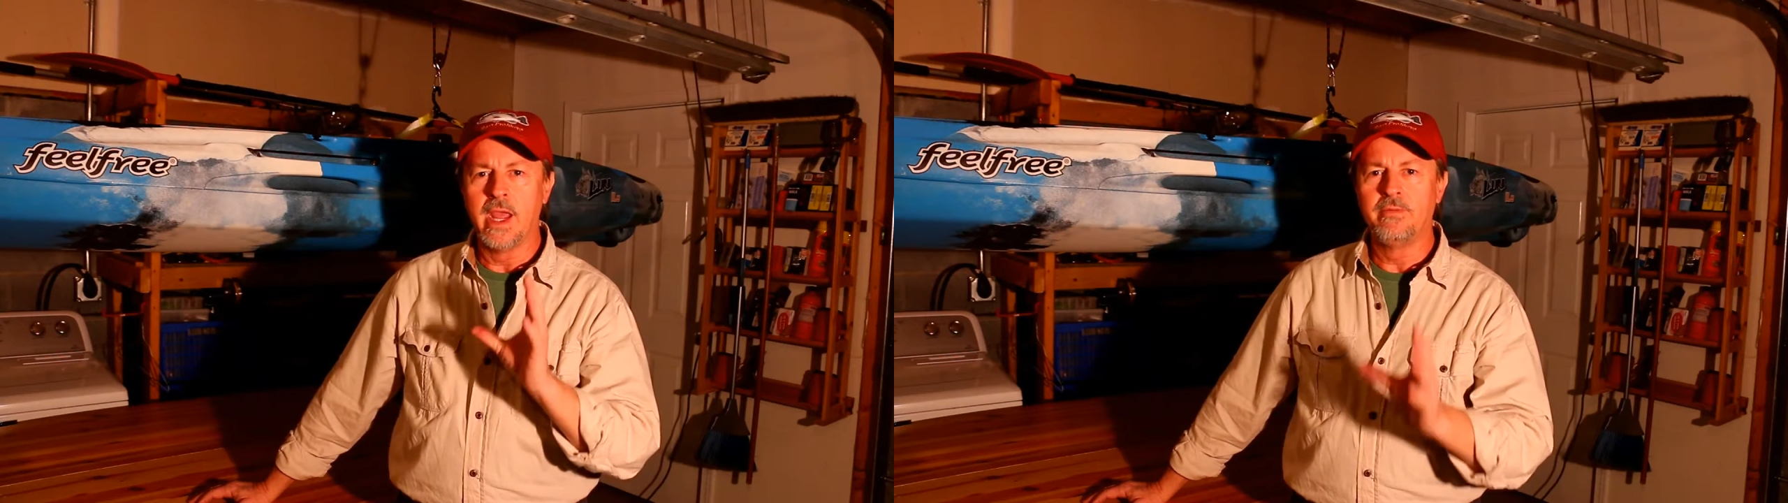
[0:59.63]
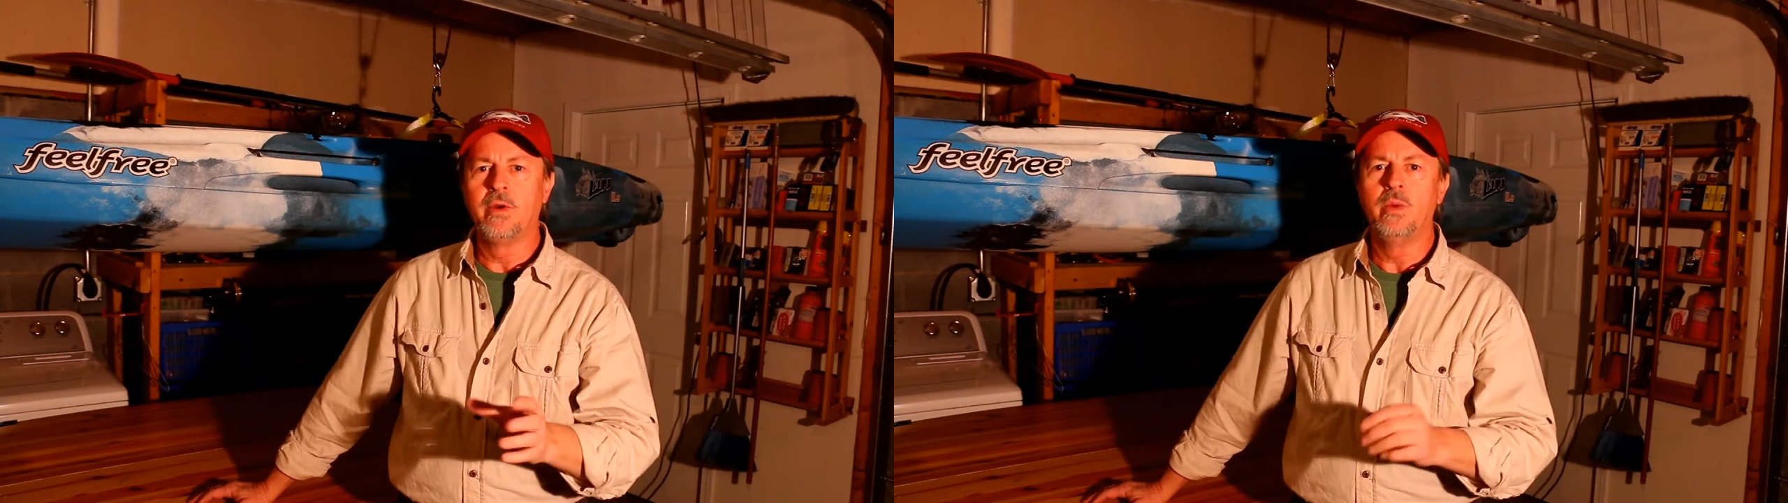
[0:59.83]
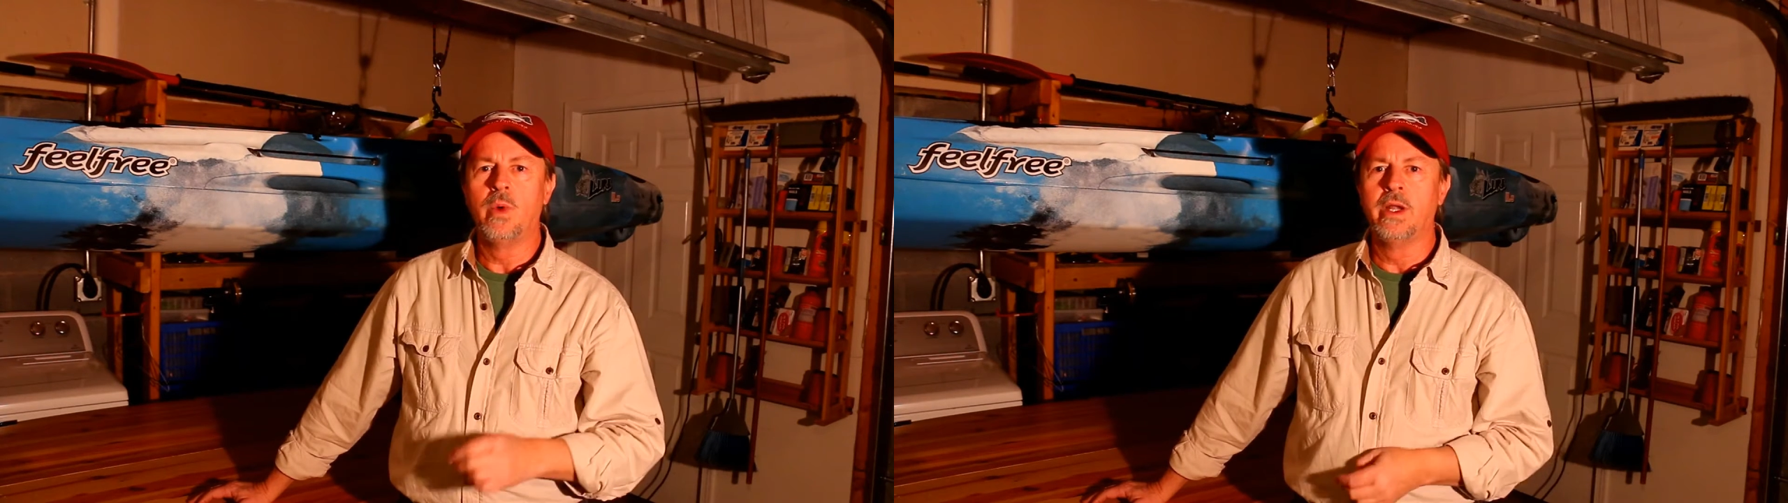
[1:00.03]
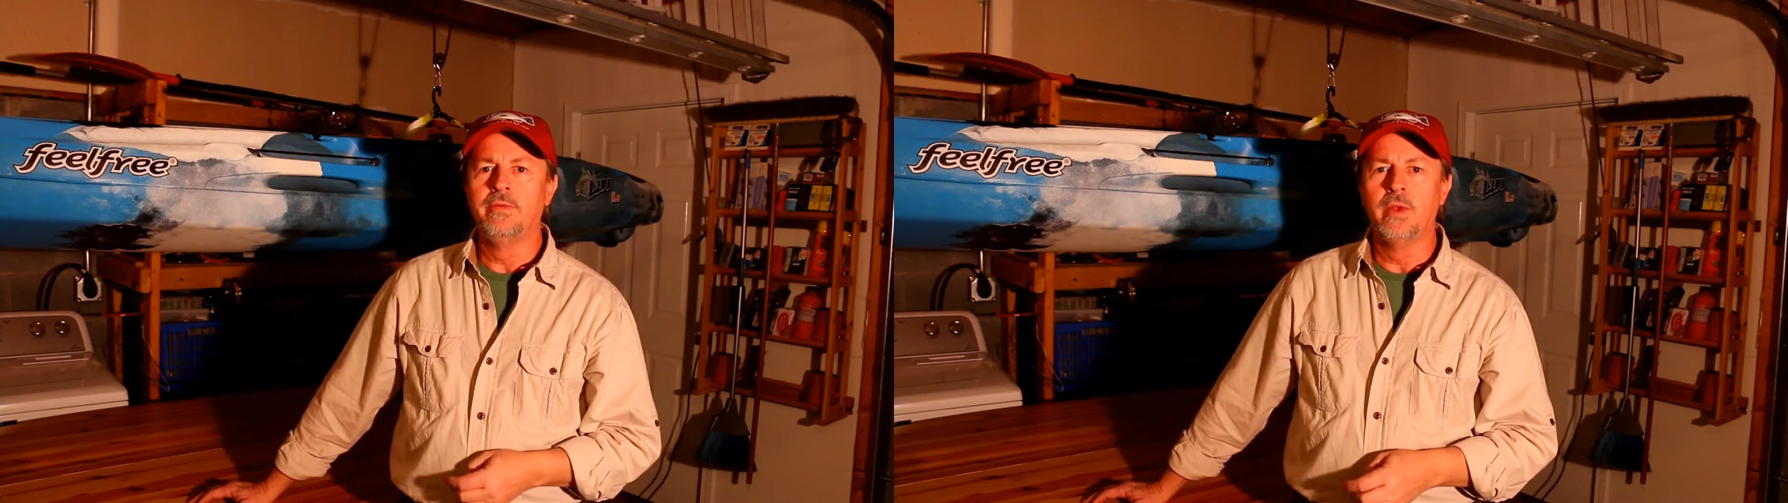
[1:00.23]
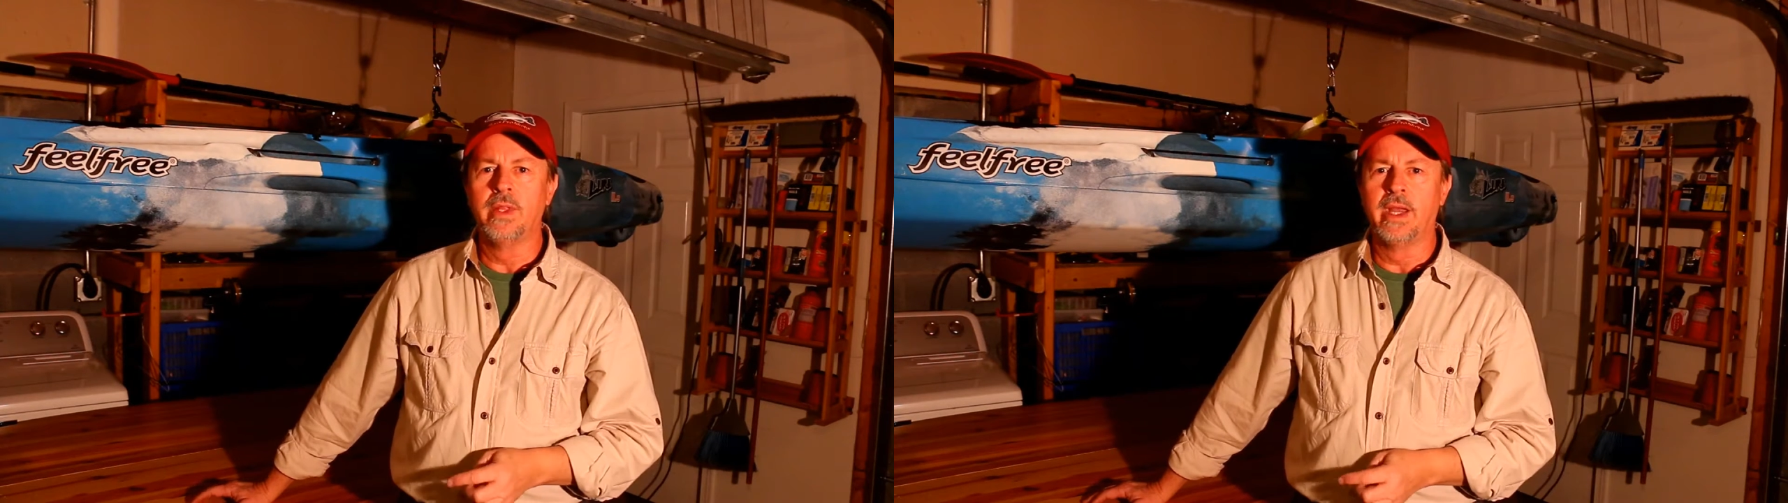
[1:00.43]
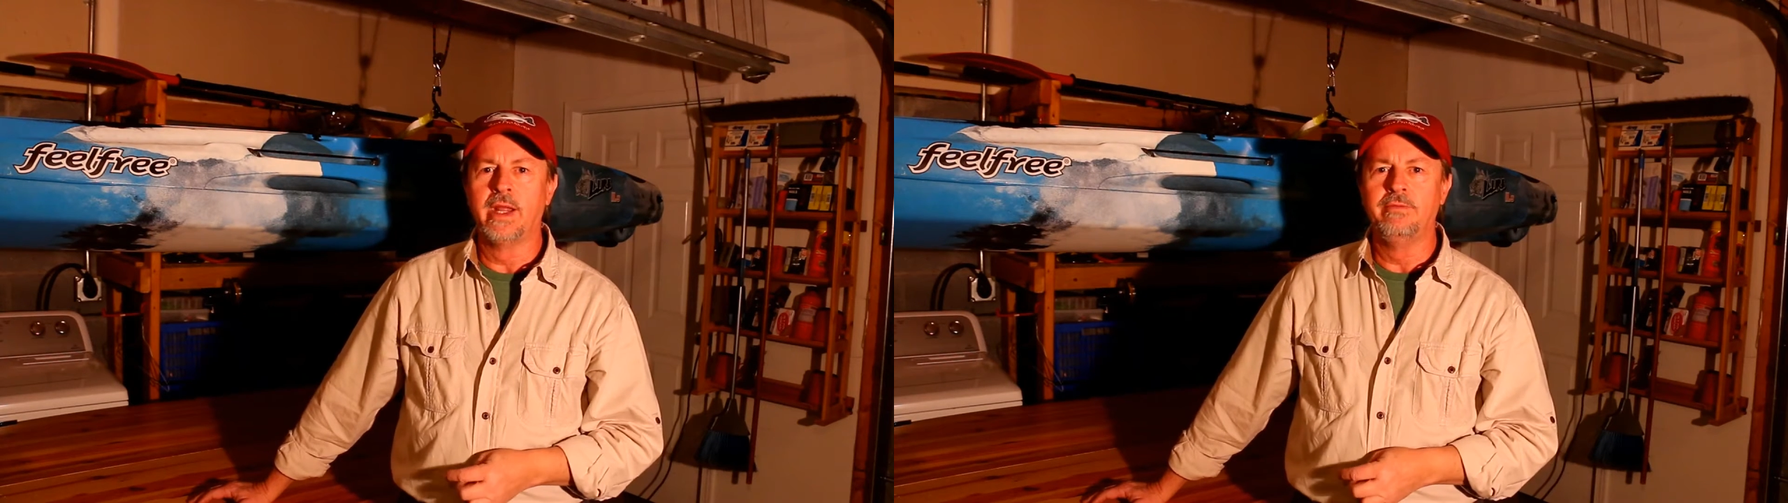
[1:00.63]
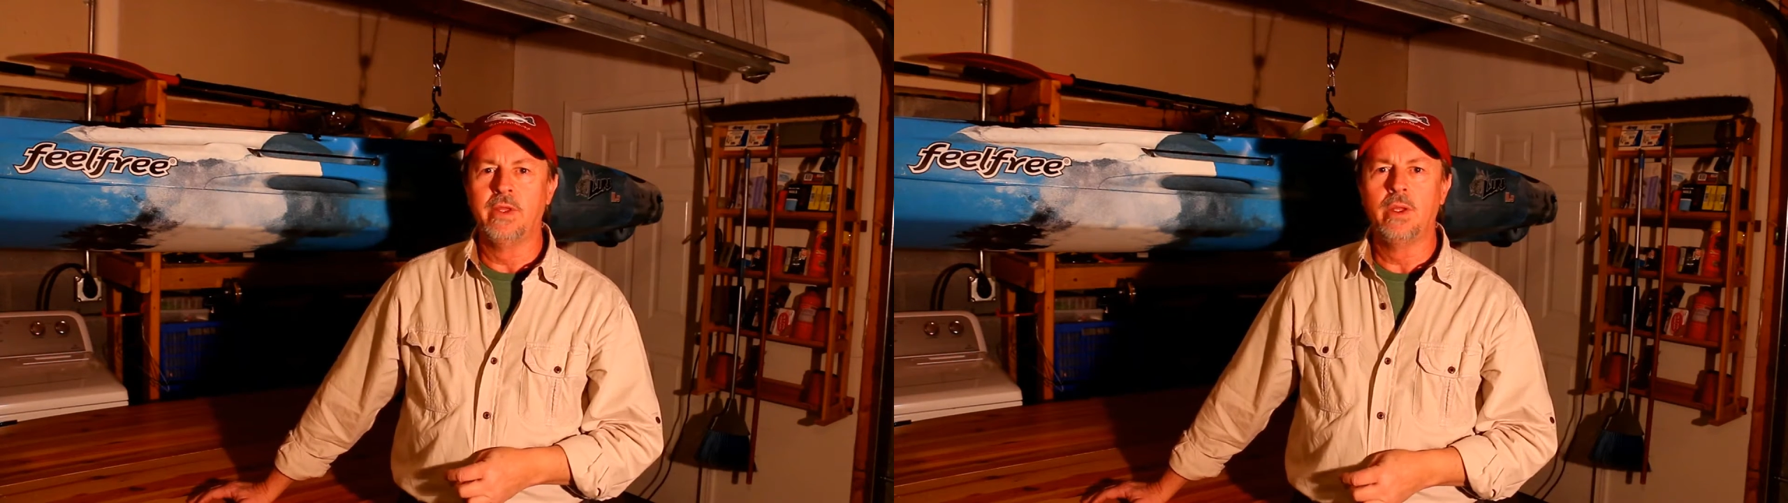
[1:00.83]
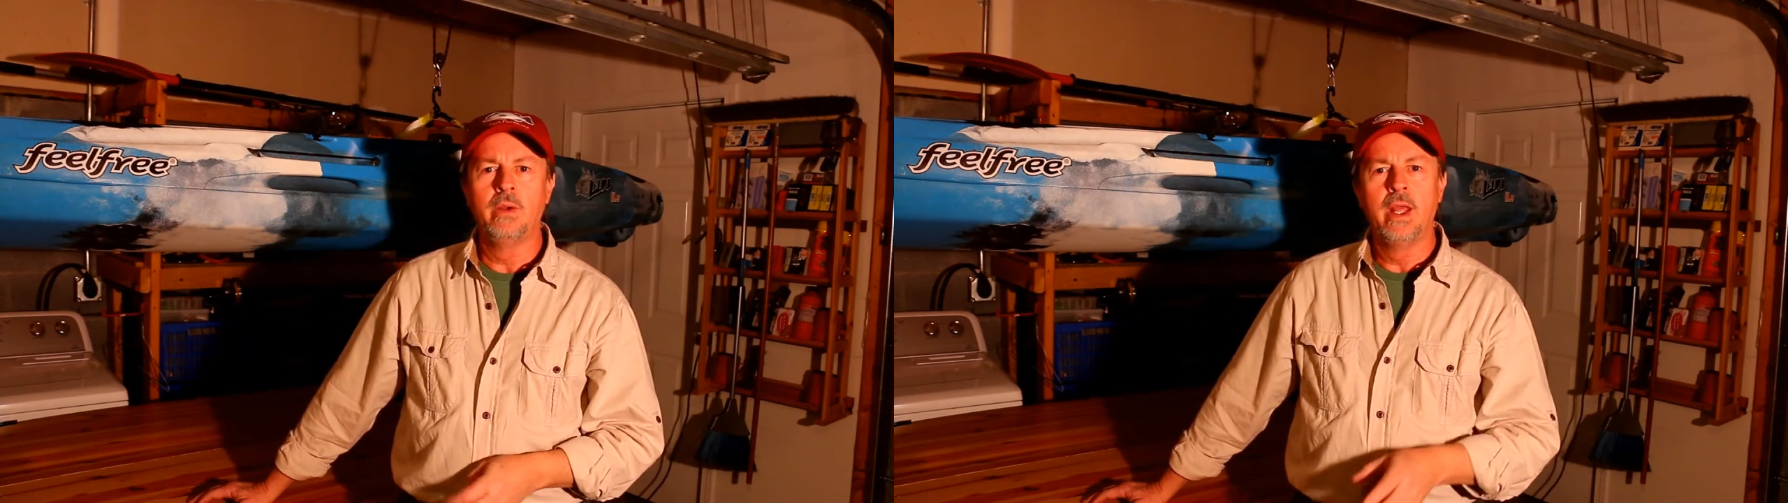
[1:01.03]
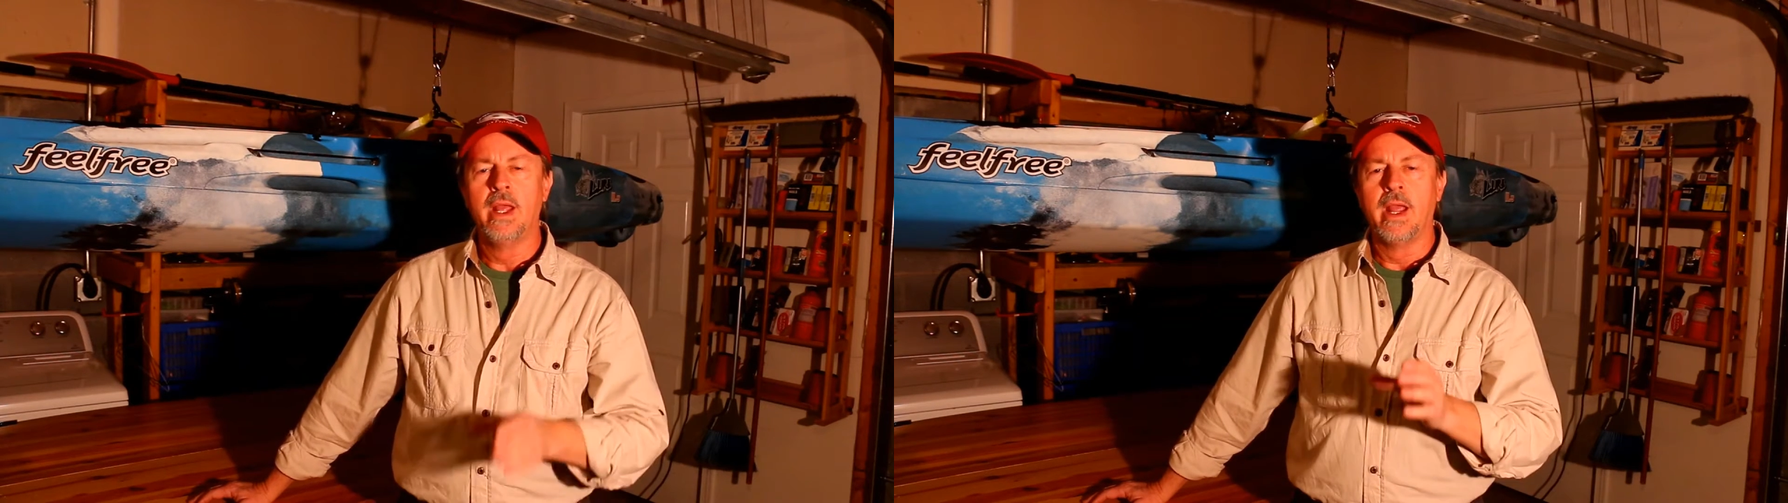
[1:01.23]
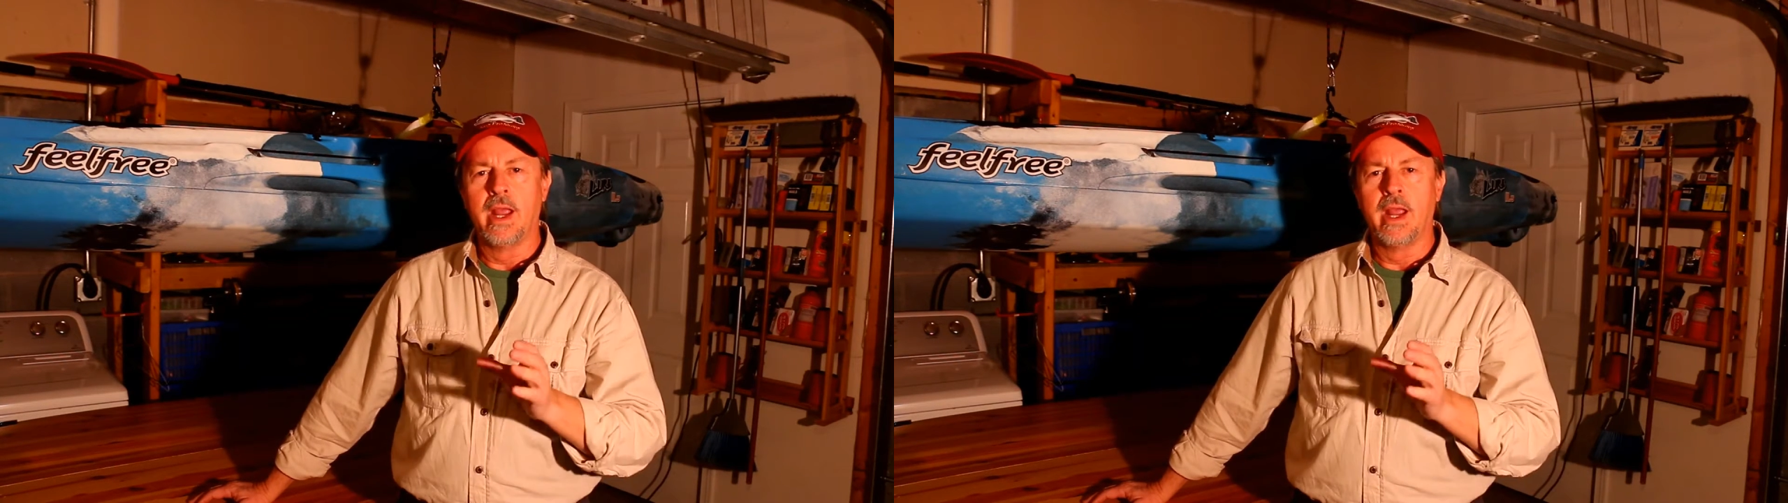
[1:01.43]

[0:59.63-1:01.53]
every one of you that have viewed,